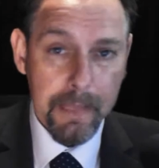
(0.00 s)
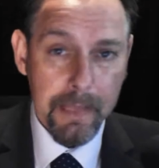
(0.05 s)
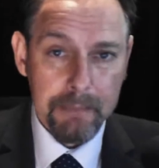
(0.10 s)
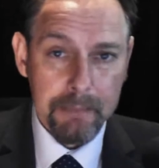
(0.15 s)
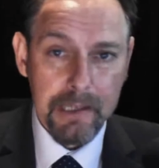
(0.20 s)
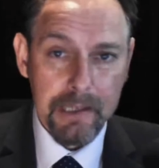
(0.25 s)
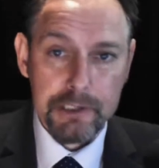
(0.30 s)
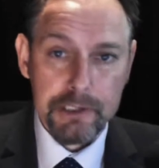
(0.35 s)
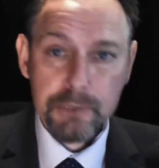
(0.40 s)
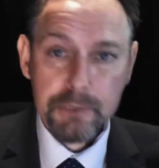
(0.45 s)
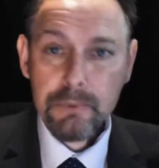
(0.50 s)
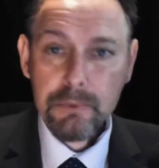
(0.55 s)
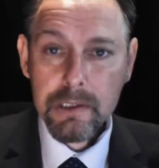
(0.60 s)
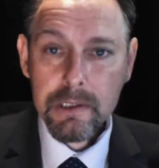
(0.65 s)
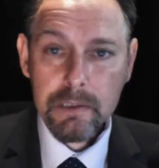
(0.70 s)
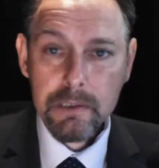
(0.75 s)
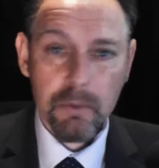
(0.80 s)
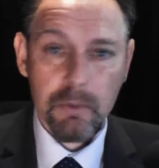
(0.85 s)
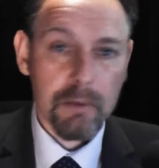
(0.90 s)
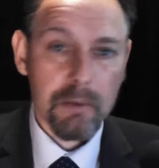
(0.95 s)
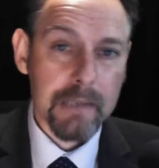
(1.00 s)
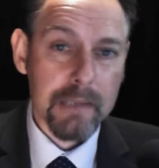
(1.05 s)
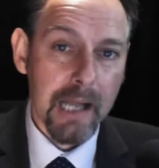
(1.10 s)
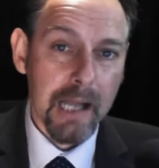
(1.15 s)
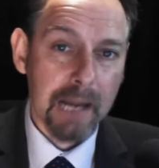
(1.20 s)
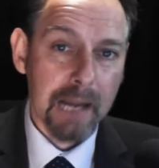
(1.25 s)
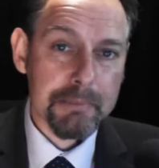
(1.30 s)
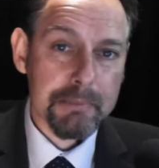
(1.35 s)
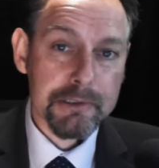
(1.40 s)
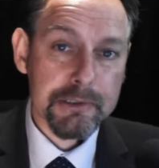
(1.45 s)
It makes you wonder what will
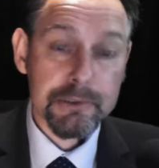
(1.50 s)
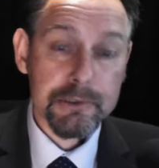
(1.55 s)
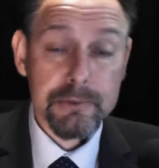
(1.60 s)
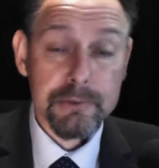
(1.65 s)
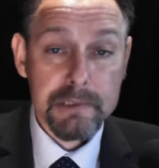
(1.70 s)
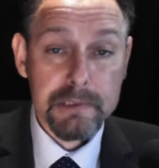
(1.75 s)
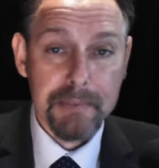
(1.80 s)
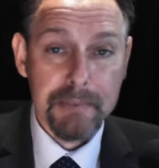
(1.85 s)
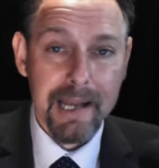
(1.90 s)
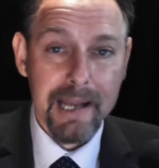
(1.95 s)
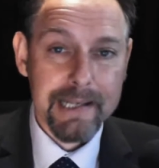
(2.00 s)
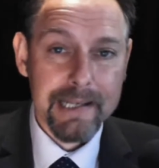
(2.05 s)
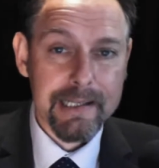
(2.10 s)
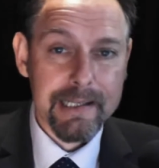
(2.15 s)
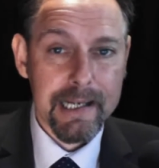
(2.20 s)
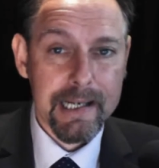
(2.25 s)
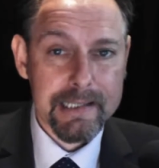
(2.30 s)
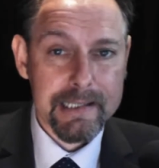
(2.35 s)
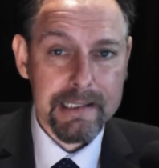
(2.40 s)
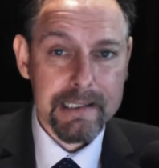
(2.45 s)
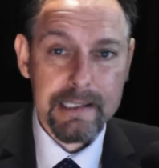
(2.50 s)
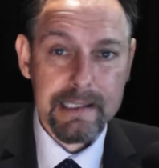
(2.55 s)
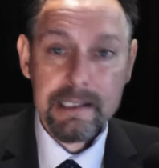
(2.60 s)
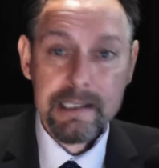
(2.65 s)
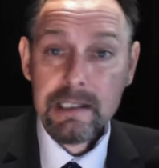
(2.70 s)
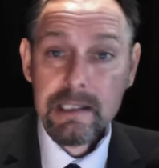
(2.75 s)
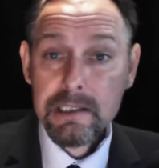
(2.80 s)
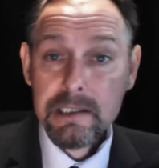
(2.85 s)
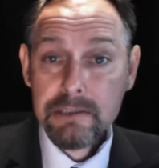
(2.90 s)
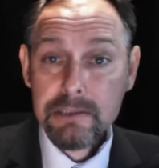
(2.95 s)
happen to Spain, Italy,
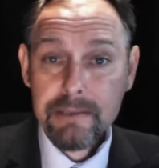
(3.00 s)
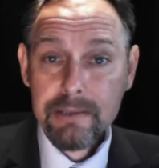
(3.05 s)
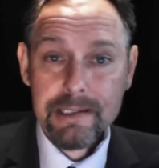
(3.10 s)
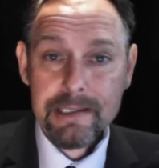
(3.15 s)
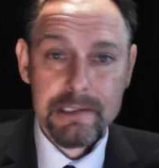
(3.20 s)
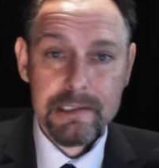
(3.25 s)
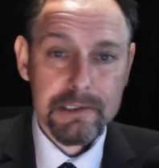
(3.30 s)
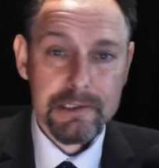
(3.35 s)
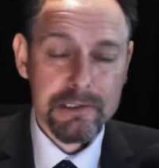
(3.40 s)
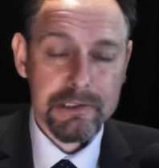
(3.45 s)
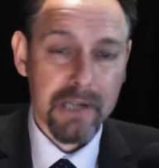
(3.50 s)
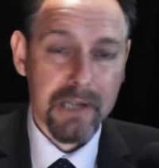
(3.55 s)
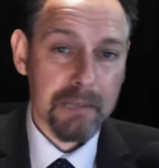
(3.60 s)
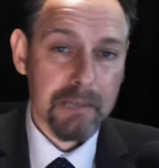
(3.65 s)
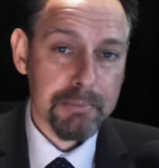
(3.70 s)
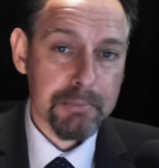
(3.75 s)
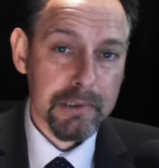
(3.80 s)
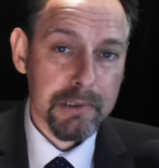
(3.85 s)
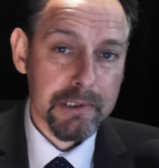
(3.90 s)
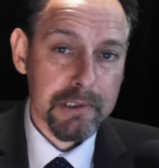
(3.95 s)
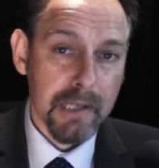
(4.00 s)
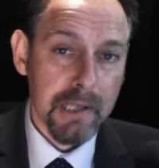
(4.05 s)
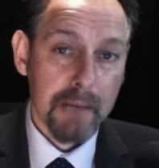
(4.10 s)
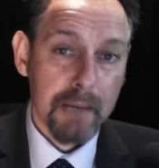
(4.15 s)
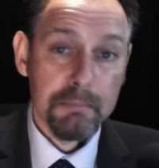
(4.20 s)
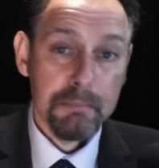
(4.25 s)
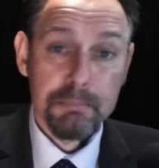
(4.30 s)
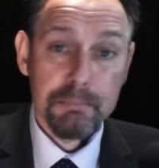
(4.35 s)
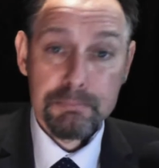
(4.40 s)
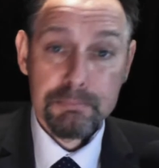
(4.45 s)
Greece, Cyprus,
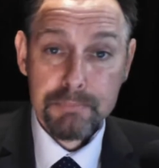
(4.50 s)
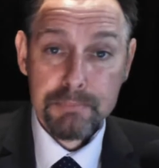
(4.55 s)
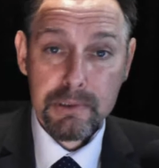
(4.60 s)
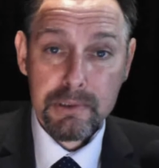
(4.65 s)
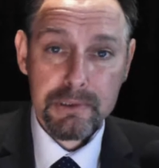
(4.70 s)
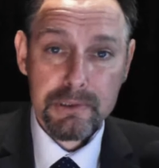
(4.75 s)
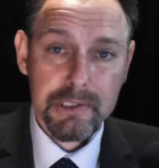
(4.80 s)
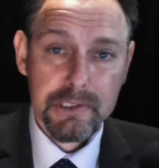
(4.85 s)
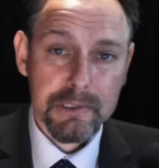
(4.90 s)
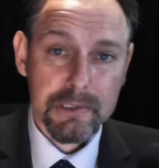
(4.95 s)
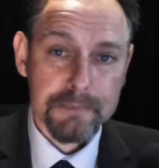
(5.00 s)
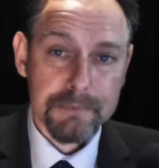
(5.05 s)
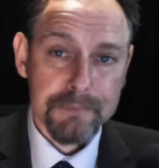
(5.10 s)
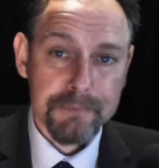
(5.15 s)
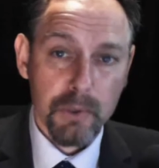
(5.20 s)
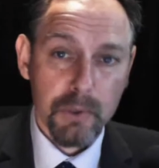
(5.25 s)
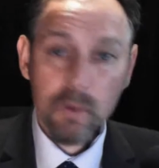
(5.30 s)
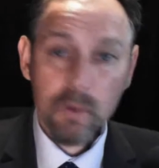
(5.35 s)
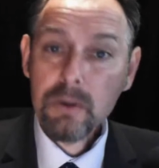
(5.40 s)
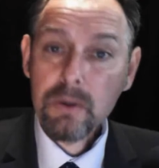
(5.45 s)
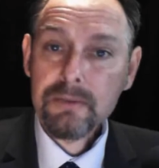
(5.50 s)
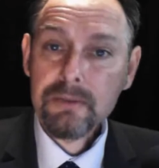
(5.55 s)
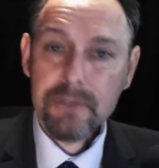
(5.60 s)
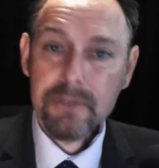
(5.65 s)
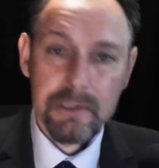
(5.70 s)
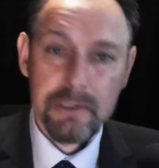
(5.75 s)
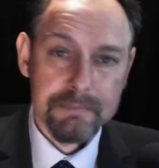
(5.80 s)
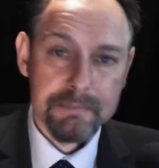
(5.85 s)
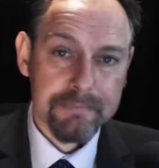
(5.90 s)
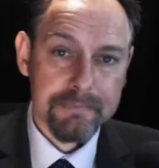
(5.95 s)
and Portugal, all of
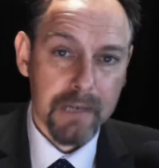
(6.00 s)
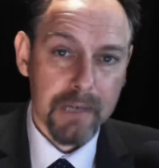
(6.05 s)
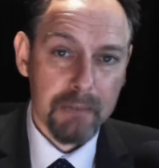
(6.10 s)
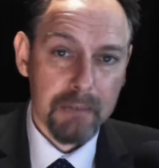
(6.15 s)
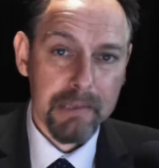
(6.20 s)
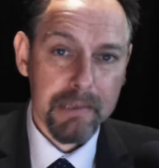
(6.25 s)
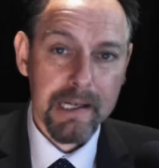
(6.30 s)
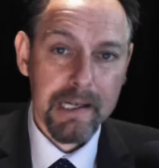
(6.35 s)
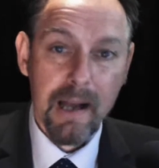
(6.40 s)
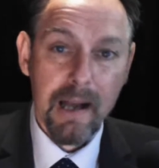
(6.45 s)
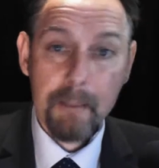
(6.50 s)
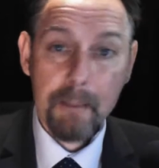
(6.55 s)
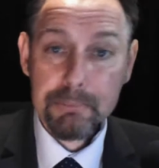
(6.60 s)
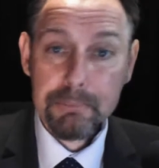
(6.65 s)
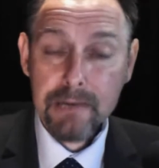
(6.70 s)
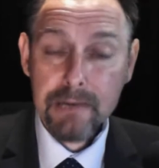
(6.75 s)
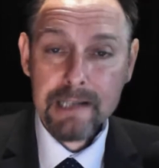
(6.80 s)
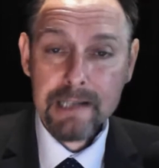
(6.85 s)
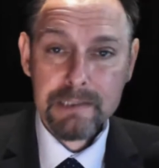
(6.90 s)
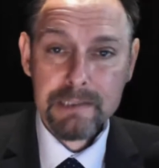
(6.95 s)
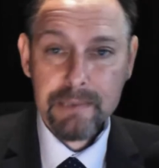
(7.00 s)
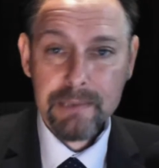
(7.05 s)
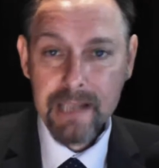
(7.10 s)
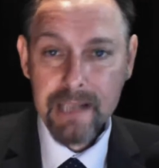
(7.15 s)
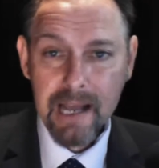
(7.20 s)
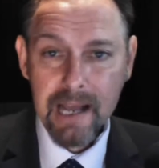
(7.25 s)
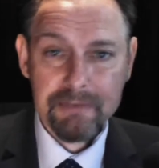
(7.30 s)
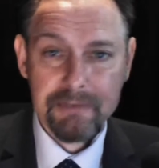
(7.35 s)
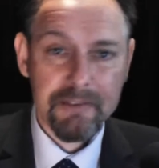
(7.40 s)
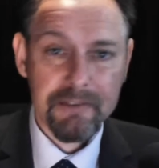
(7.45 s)
whom are being oppressed with
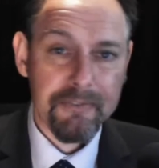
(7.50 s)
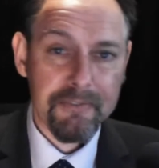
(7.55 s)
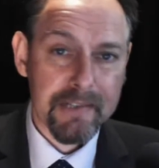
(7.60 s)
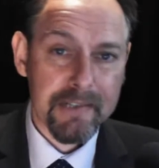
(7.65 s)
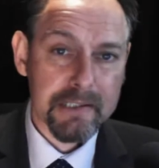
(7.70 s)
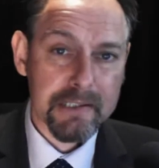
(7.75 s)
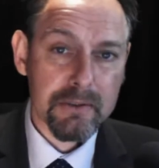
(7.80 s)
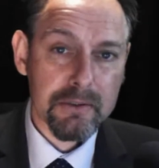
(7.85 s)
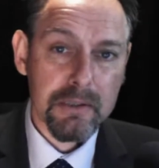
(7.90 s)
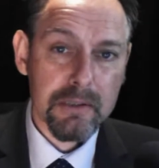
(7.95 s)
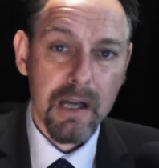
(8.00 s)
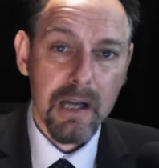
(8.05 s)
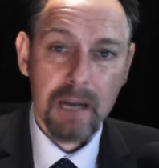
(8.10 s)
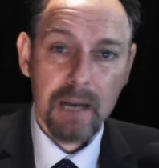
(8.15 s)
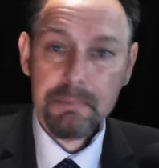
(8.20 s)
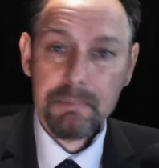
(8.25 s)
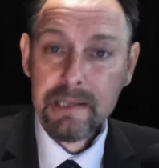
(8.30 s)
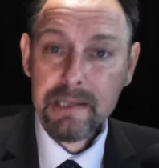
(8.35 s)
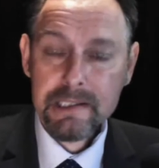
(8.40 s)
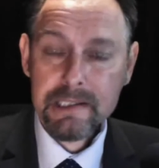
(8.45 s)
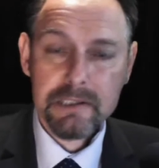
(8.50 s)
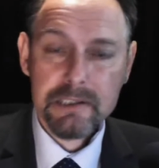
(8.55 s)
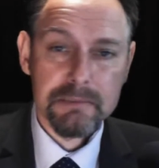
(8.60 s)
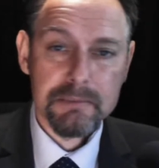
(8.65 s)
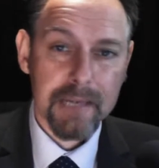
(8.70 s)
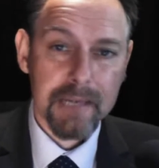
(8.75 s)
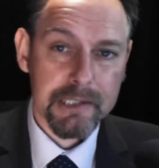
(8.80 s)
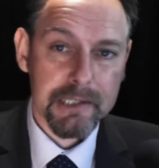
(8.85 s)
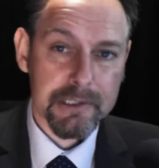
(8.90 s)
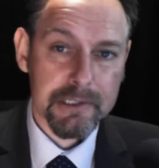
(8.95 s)
heavy fiscal and political
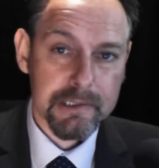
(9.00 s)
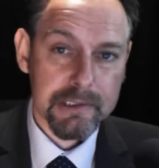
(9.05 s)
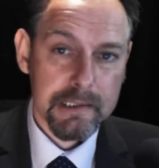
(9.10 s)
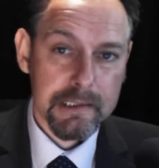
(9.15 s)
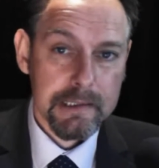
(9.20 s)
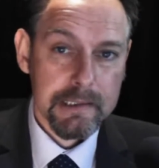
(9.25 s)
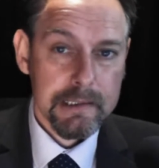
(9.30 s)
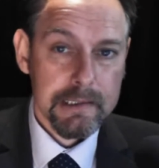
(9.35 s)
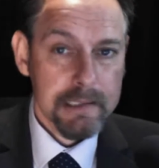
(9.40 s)
measures.